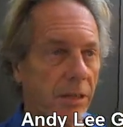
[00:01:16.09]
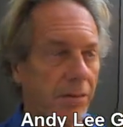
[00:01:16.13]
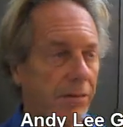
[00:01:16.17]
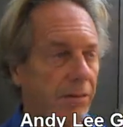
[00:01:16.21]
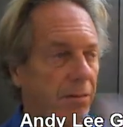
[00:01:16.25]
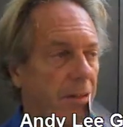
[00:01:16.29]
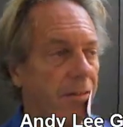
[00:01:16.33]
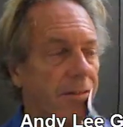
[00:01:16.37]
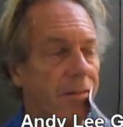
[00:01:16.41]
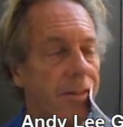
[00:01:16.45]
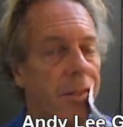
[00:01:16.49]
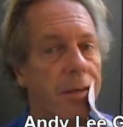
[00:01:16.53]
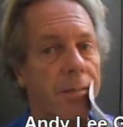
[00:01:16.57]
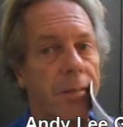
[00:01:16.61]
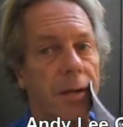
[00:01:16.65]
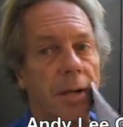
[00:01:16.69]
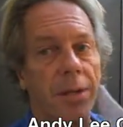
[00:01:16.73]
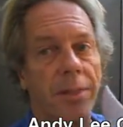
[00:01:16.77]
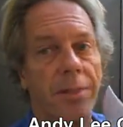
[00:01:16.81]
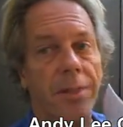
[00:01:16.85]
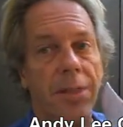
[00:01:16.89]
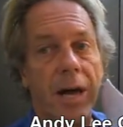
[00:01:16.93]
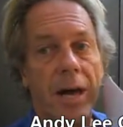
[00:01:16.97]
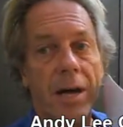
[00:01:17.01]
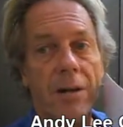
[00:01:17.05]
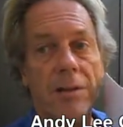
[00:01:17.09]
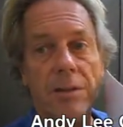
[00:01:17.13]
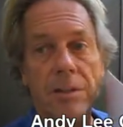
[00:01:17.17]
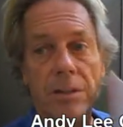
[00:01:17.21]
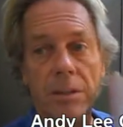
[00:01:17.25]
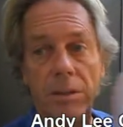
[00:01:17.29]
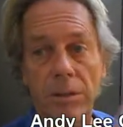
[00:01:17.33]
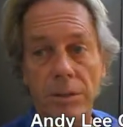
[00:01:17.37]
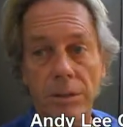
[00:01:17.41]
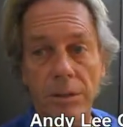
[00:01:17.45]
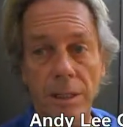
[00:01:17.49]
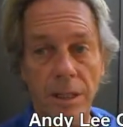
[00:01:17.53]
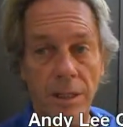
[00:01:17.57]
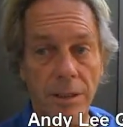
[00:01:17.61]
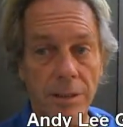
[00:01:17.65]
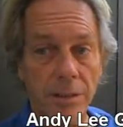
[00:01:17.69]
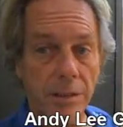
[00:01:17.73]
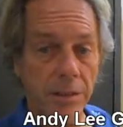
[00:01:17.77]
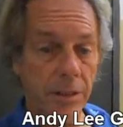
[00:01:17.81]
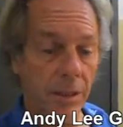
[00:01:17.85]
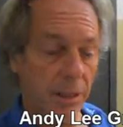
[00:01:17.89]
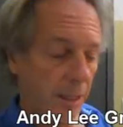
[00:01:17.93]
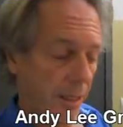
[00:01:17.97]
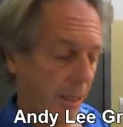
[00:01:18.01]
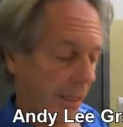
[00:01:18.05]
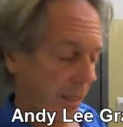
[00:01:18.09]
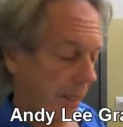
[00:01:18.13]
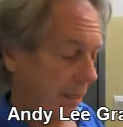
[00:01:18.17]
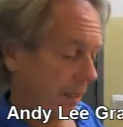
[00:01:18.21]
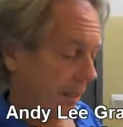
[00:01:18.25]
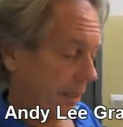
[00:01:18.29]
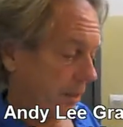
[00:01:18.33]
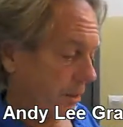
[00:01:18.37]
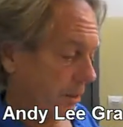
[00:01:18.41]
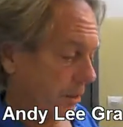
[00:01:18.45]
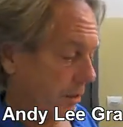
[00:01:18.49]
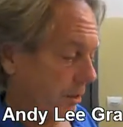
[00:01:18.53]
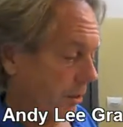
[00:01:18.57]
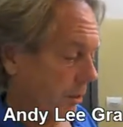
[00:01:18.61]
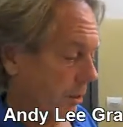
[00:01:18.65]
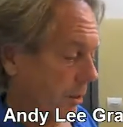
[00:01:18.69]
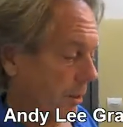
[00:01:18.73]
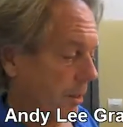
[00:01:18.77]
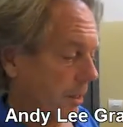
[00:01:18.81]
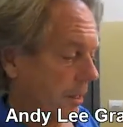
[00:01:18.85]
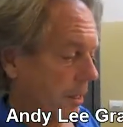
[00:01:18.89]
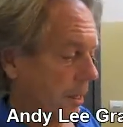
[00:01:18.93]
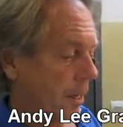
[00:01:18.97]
I've lived in about 1,000 hotels, and I just don't.